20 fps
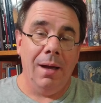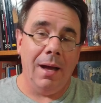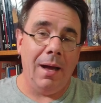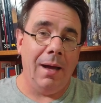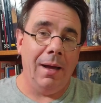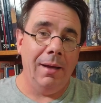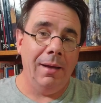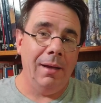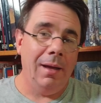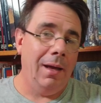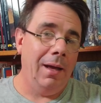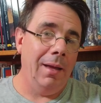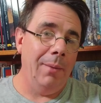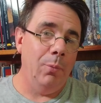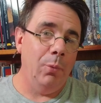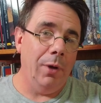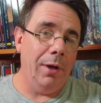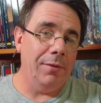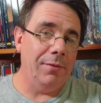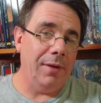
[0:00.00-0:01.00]
Hi,
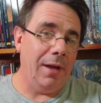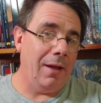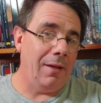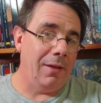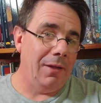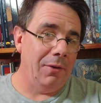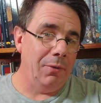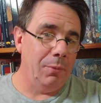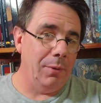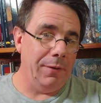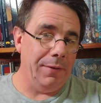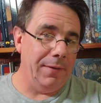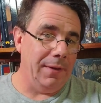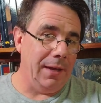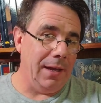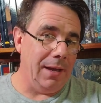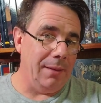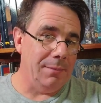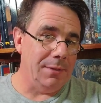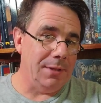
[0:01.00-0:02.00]
I'm Wes Allen with
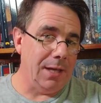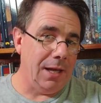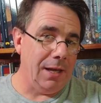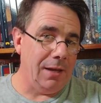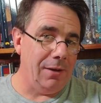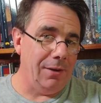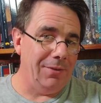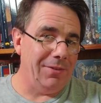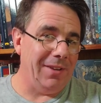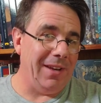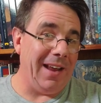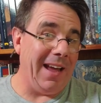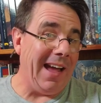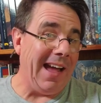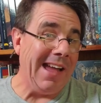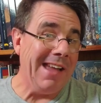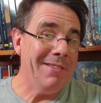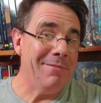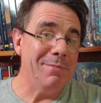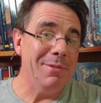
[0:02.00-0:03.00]
DM Tales, and
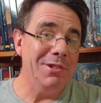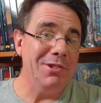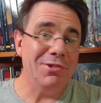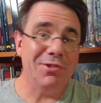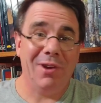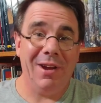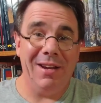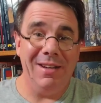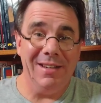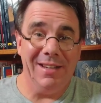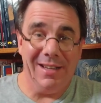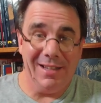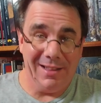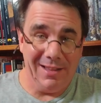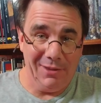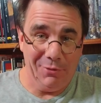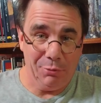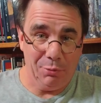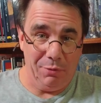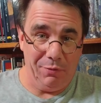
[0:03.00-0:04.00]
I've been trying to get
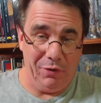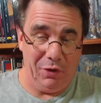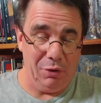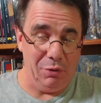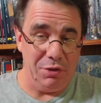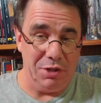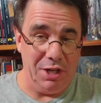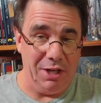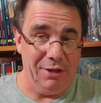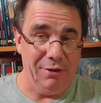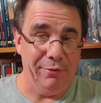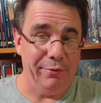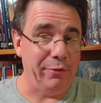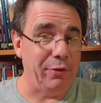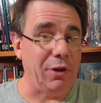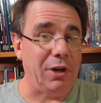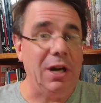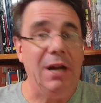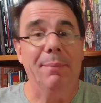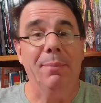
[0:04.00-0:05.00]
this review done
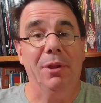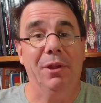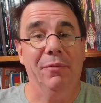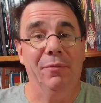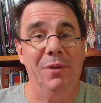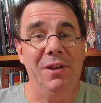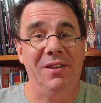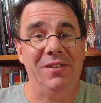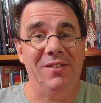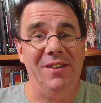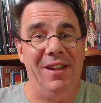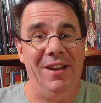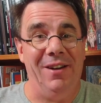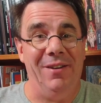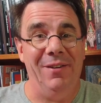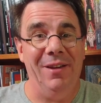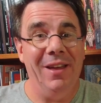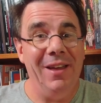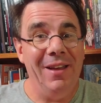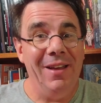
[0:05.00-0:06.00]
for a couple of weeks
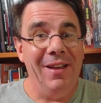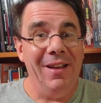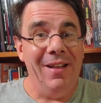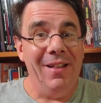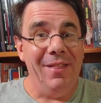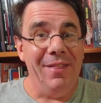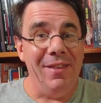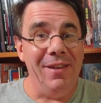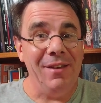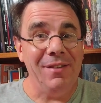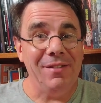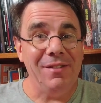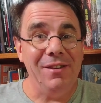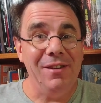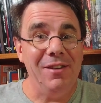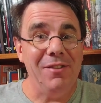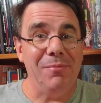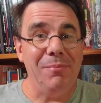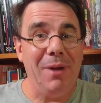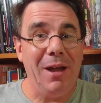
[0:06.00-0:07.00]
now. This
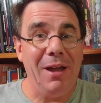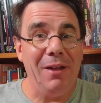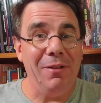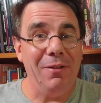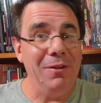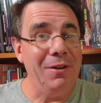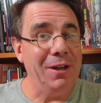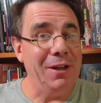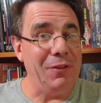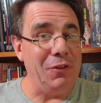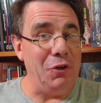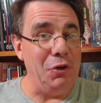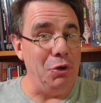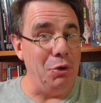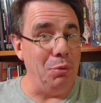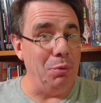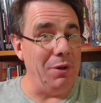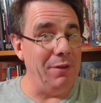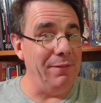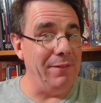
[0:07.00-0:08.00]
is my look at the
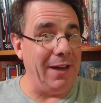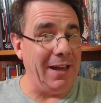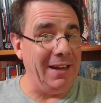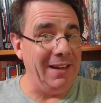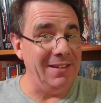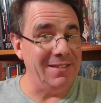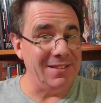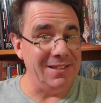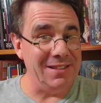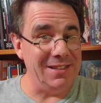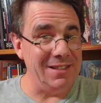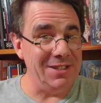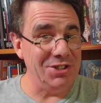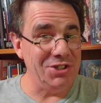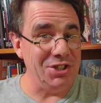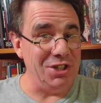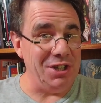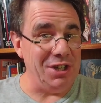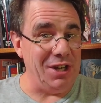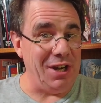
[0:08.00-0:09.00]
new revised
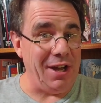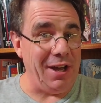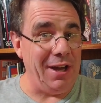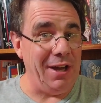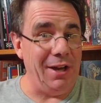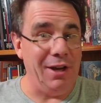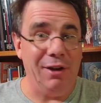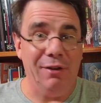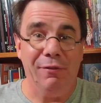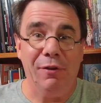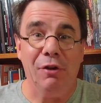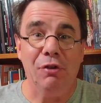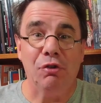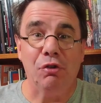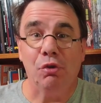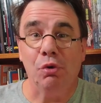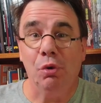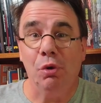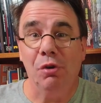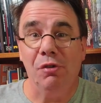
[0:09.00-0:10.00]
edition of
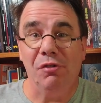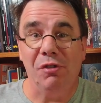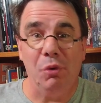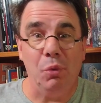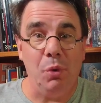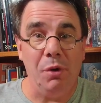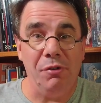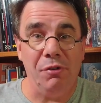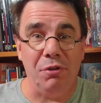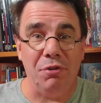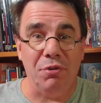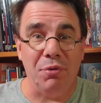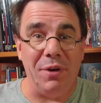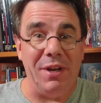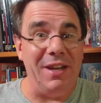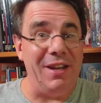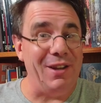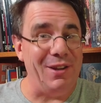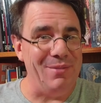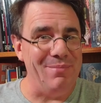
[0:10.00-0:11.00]
Swords and
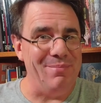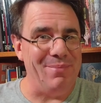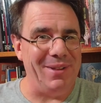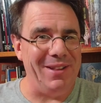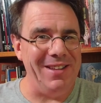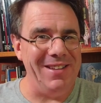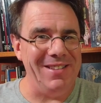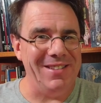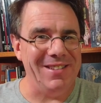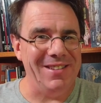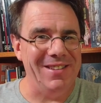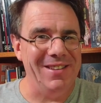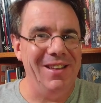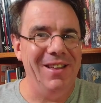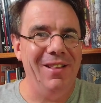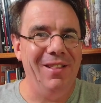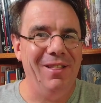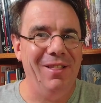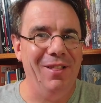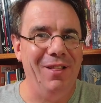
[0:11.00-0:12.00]
Wizardry Complete.
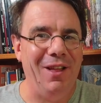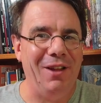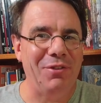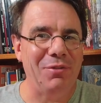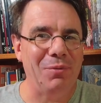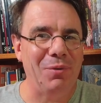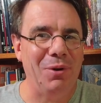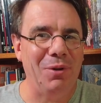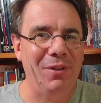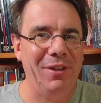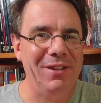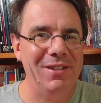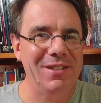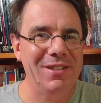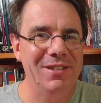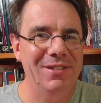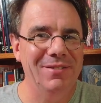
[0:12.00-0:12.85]
Let's roll it.